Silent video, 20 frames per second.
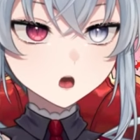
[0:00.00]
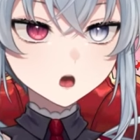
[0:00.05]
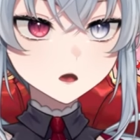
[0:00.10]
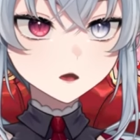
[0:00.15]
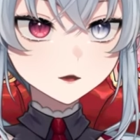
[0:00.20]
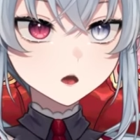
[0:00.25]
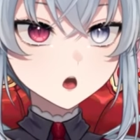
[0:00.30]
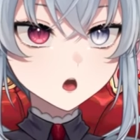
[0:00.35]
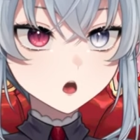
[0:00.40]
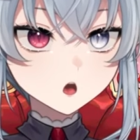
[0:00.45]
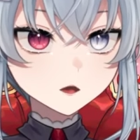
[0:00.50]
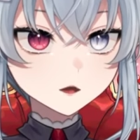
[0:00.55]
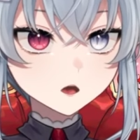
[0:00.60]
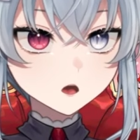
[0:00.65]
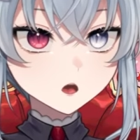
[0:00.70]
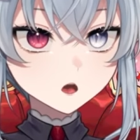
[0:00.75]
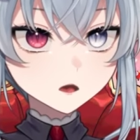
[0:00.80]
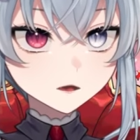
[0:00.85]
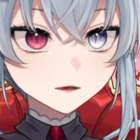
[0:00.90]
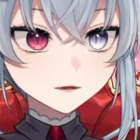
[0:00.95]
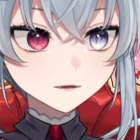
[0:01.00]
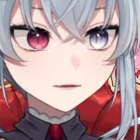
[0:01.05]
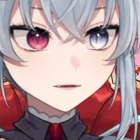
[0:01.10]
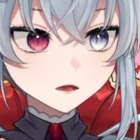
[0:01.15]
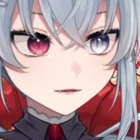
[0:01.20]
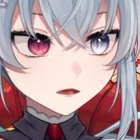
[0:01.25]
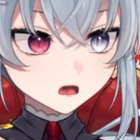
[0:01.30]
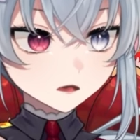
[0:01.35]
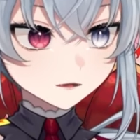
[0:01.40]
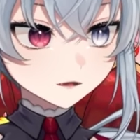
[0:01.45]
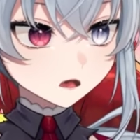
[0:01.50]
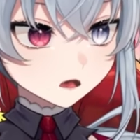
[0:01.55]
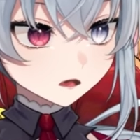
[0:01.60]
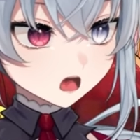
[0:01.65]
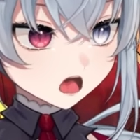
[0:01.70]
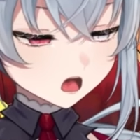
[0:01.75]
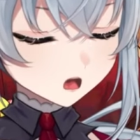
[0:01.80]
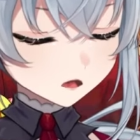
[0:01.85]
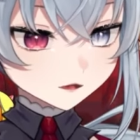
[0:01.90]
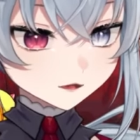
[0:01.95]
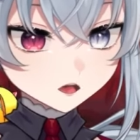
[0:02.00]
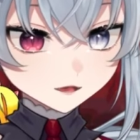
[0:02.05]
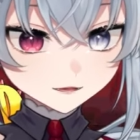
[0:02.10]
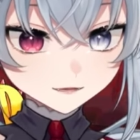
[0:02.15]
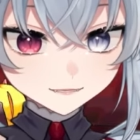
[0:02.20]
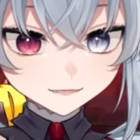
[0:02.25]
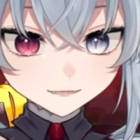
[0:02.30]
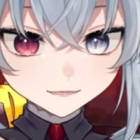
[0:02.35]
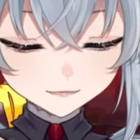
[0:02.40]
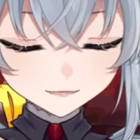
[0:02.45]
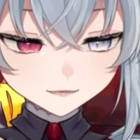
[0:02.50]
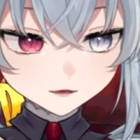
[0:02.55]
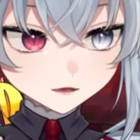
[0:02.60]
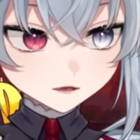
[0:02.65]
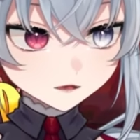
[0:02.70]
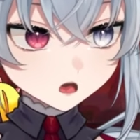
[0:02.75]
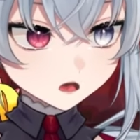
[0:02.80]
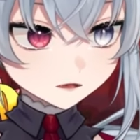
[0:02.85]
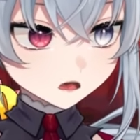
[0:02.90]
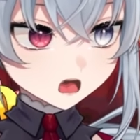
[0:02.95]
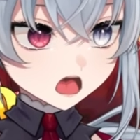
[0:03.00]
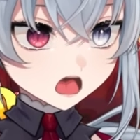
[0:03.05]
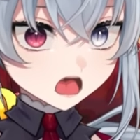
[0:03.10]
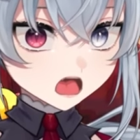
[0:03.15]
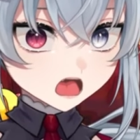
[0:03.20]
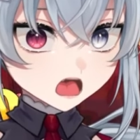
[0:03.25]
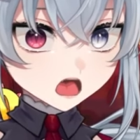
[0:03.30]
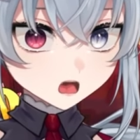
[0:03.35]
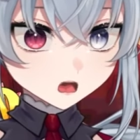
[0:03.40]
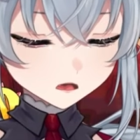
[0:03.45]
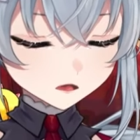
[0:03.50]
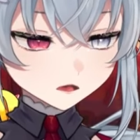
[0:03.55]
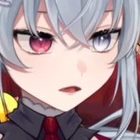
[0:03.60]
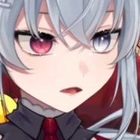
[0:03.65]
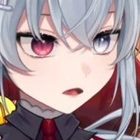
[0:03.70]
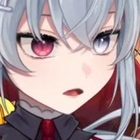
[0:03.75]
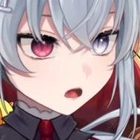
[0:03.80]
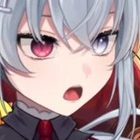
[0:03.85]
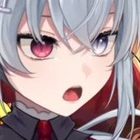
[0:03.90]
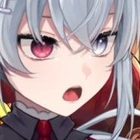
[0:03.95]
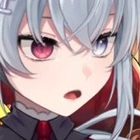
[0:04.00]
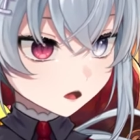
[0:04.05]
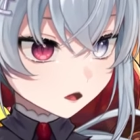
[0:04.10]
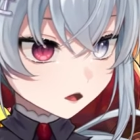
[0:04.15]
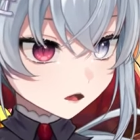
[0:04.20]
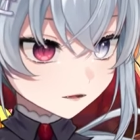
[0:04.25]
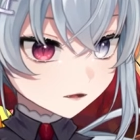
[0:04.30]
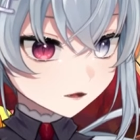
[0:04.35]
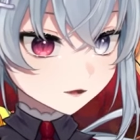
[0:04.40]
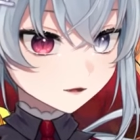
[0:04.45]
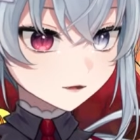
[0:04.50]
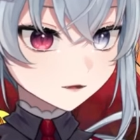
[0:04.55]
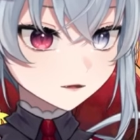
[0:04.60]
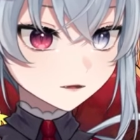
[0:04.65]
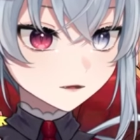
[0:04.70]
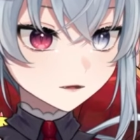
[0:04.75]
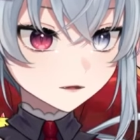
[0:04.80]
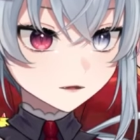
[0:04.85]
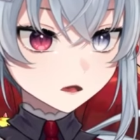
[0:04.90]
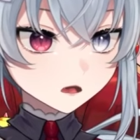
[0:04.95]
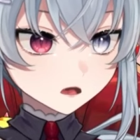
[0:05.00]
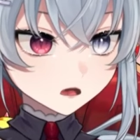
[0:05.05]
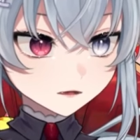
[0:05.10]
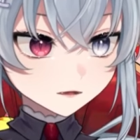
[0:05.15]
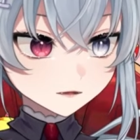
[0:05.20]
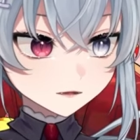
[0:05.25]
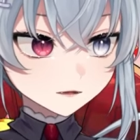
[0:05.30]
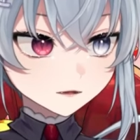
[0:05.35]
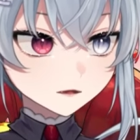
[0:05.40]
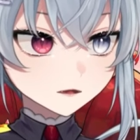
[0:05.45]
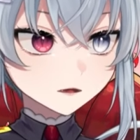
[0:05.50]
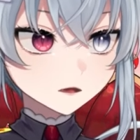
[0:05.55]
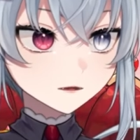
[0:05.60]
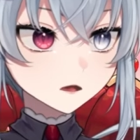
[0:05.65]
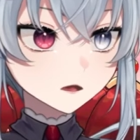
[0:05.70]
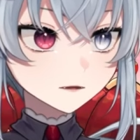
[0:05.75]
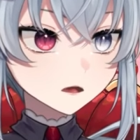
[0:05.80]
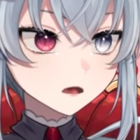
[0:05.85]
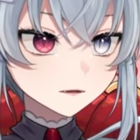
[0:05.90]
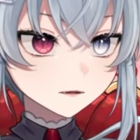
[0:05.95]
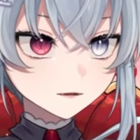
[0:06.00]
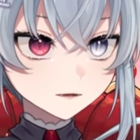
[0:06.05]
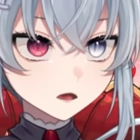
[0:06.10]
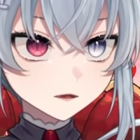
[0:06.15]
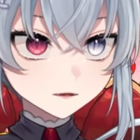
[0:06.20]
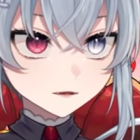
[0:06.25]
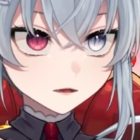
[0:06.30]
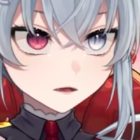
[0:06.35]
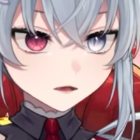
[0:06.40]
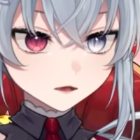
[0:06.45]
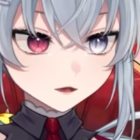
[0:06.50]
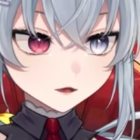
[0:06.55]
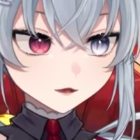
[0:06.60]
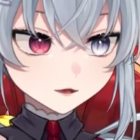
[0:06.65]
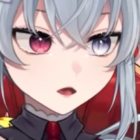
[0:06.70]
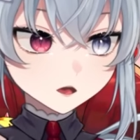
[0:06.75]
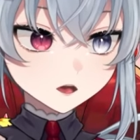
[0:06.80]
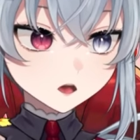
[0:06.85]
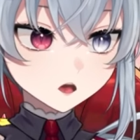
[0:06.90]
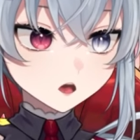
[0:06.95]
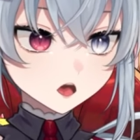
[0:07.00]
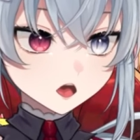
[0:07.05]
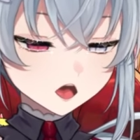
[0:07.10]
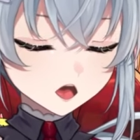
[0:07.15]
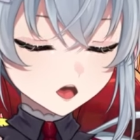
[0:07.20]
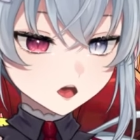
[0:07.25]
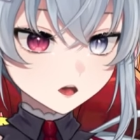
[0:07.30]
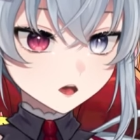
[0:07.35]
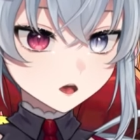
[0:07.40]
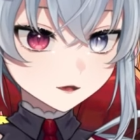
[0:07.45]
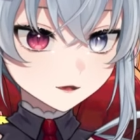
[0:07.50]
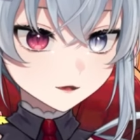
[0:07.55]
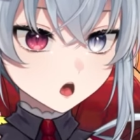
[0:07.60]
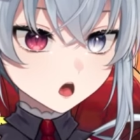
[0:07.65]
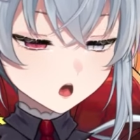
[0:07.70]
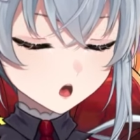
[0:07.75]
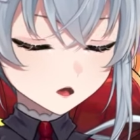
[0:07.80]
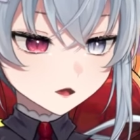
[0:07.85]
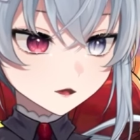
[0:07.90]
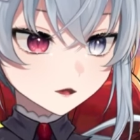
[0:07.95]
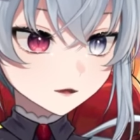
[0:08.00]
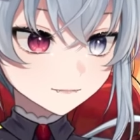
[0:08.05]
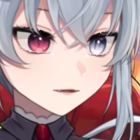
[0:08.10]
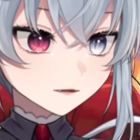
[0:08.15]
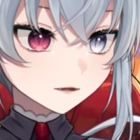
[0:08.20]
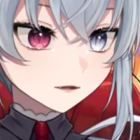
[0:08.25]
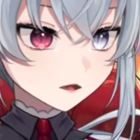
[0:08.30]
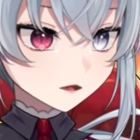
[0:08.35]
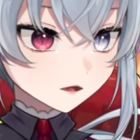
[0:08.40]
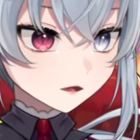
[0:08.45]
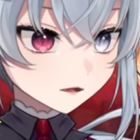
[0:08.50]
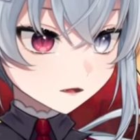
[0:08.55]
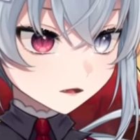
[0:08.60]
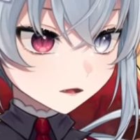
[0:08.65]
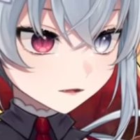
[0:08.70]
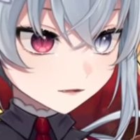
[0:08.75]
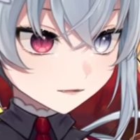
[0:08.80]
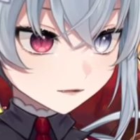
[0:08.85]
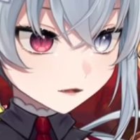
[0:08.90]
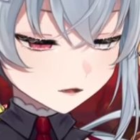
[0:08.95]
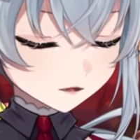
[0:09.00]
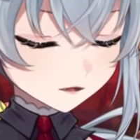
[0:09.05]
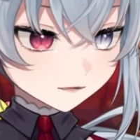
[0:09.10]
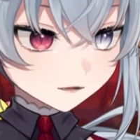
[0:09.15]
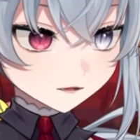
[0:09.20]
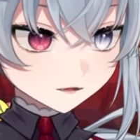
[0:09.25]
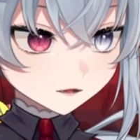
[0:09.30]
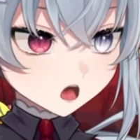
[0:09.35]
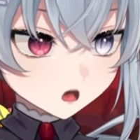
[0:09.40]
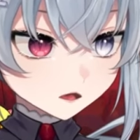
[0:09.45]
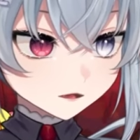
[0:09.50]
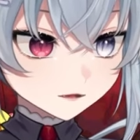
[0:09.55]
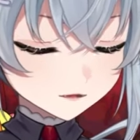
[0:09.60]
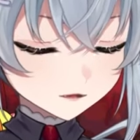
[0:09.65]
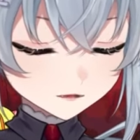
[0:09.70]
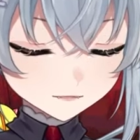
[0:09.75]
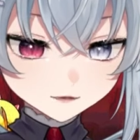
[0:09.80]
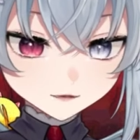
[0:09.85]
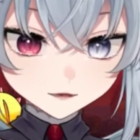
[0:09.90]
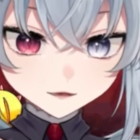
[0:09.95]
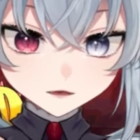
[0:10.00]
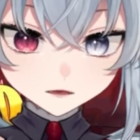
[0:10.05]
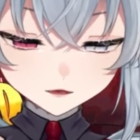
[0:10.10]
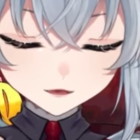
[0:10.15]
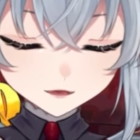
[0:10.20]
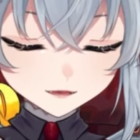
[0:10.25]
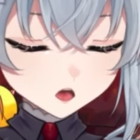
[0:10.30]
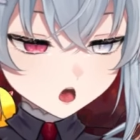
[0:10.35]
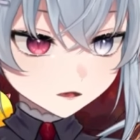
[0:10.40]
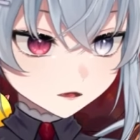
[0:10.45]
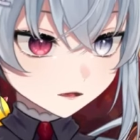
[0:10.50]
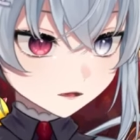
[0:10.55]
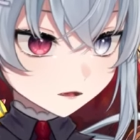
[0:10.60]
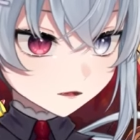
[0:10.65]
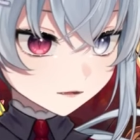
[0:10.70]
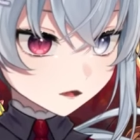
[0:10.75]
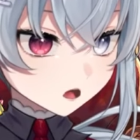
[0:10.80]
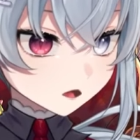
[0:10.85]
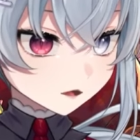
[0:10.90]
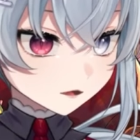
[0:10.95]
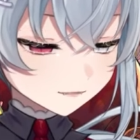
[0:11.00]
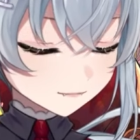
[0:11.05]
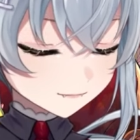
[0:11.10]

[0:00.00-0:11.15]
They trip over a dog and they suddenly look down and go, oh, there's a dog here, because they're, you know, there's just so many people around. They're looking like head eye level to see what's around them. They're not really looking down at their feet.